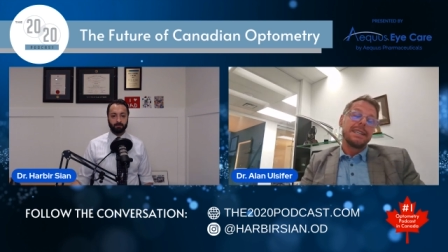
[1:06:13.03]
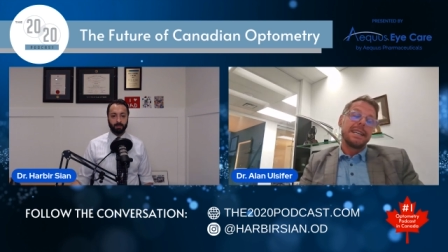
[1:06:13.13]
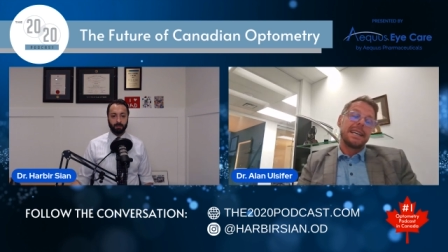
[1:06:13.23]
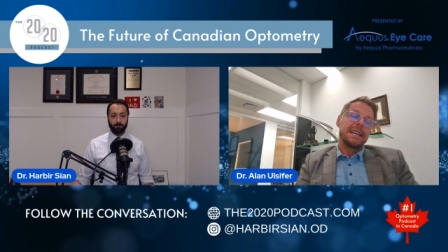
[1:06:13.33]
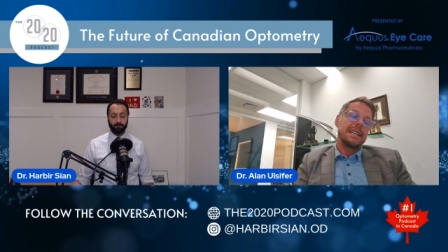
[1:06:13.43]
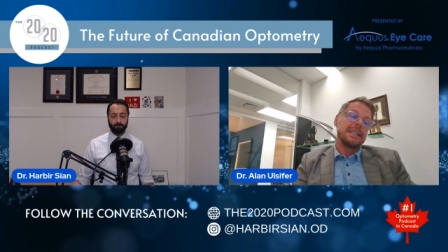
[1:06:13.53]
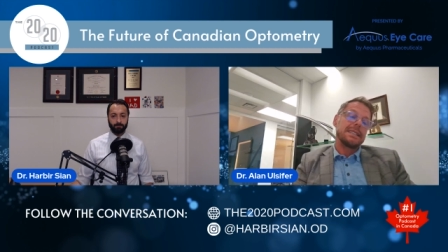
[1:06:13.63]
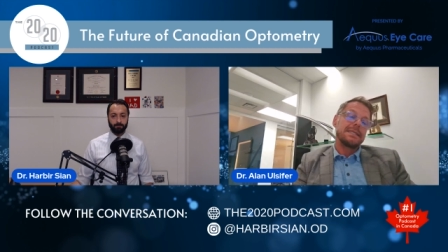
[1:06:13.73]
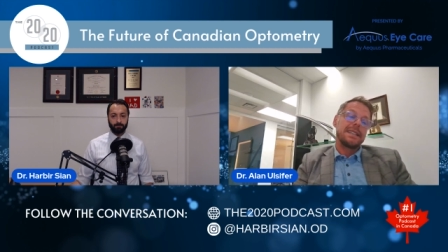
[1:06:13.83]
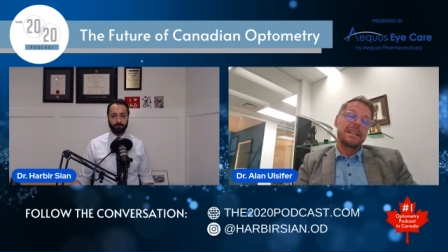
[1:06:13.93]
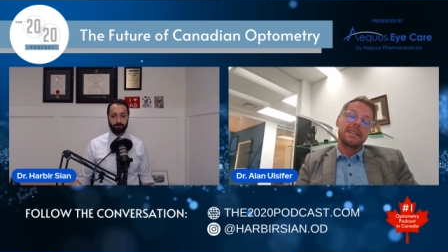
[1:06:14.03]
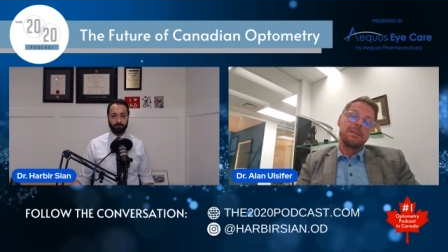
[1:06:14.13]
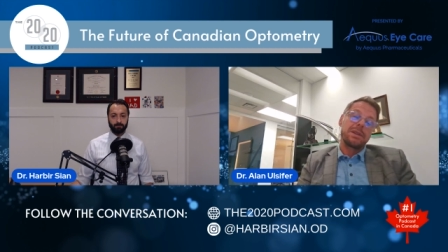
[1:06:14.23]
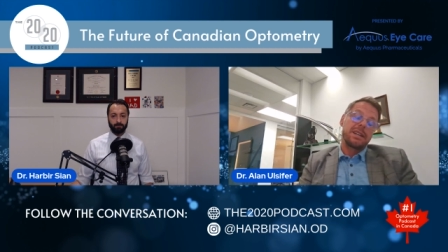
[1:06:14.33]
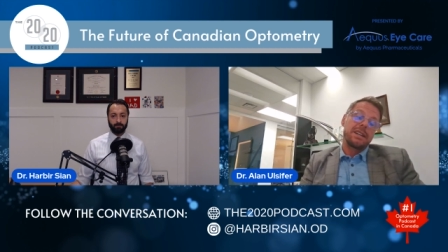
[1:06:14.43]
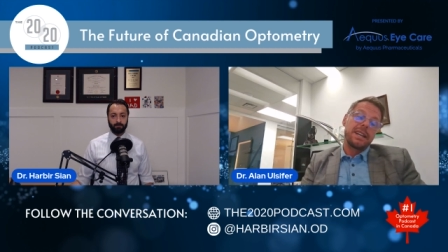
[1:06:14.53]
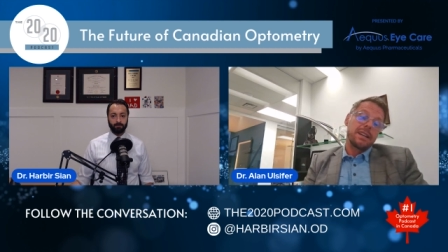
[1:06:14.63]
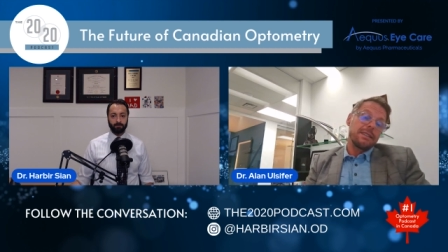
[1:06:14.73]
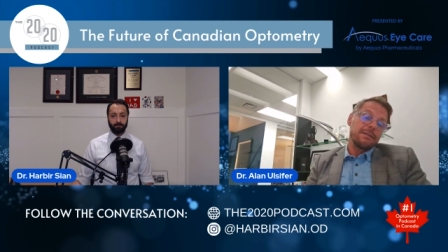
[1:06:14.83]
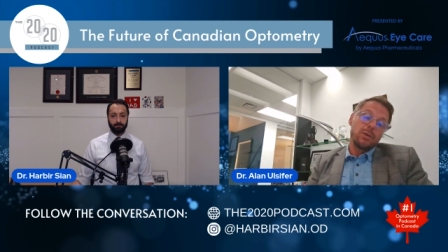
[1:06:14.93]
And that can be in a
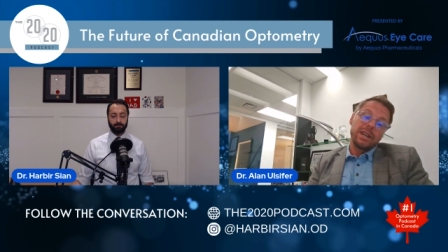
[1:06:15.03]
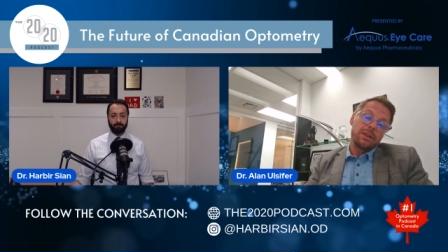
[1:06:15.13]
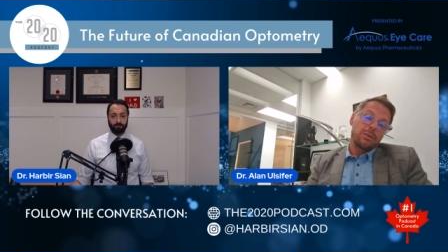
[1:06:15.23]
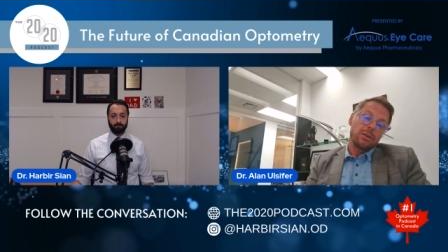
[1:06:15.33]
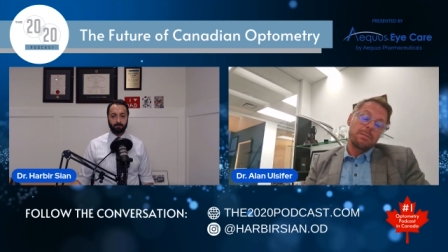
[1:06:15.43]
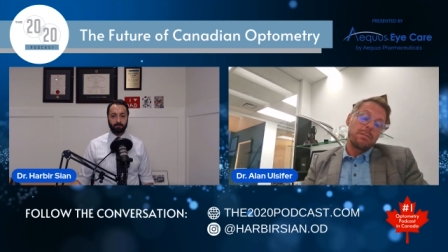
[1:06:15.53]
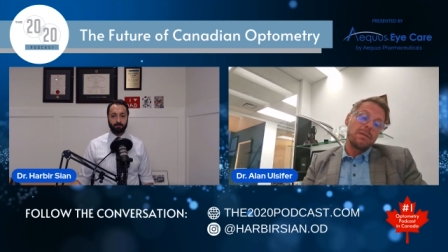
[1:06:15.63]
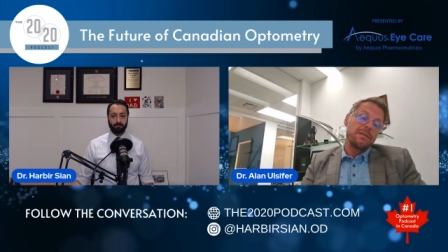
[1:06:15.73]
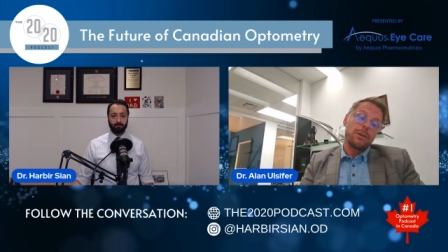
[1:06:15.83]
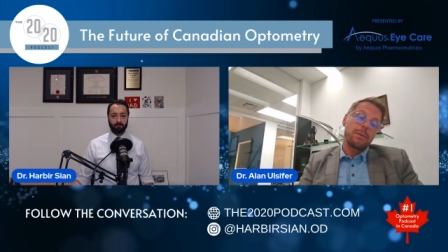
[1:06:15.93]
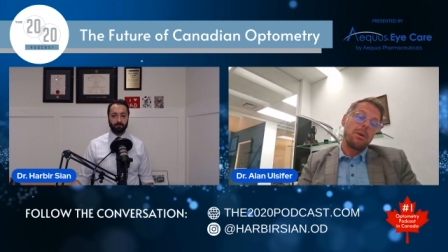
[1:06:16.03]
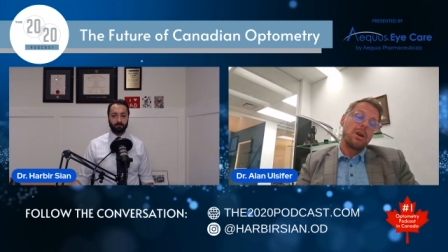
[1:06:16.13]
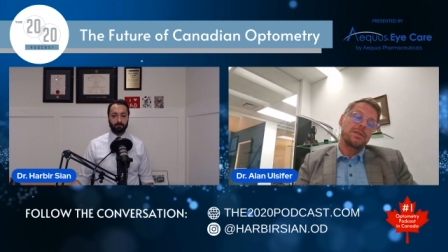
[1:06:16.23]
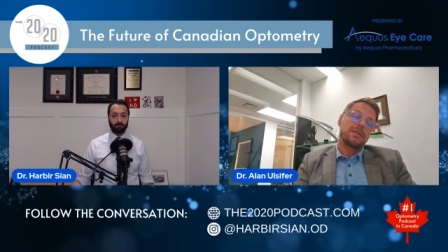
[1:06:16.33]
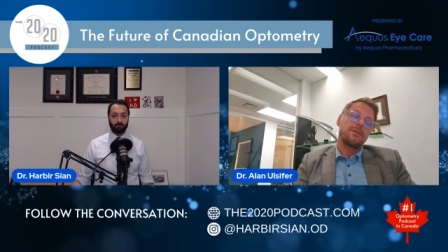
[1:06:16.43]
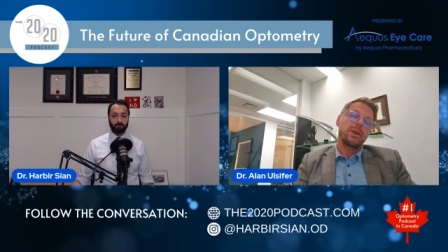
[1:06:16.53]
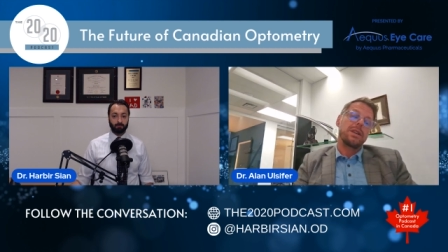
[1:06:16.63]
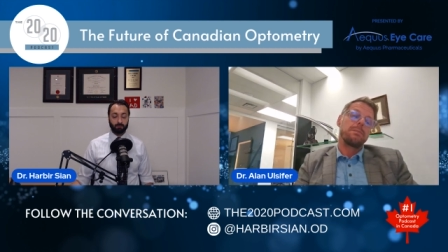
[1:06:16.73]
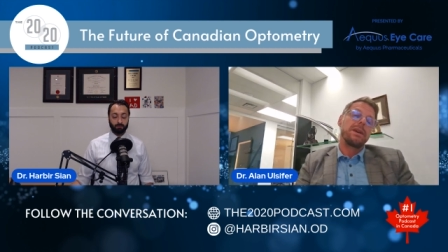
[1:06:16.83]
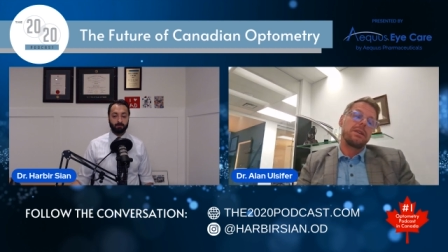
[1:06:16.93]
negative way or a very positive way,
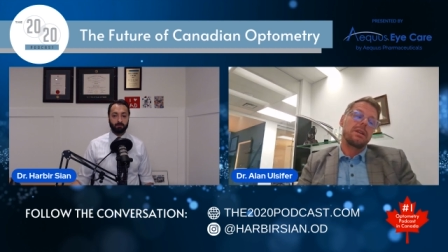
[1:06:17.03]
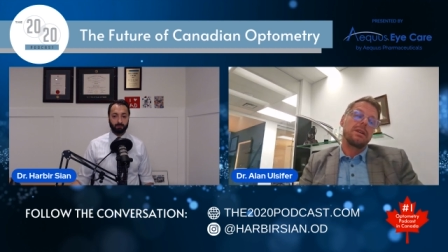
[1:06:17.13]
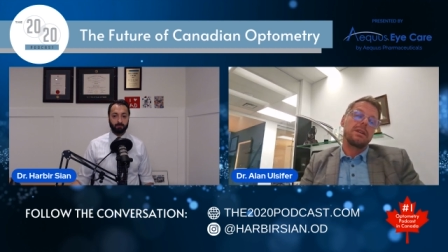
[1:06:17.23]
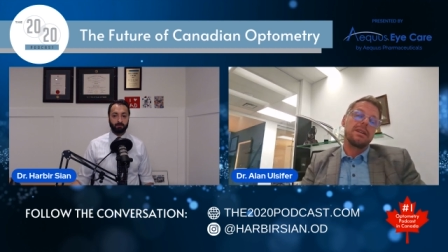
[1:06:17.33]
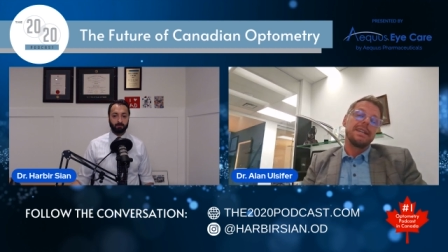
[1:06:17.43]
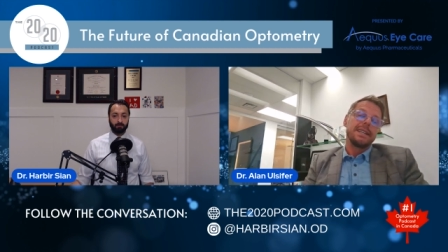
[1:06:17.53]
depending on,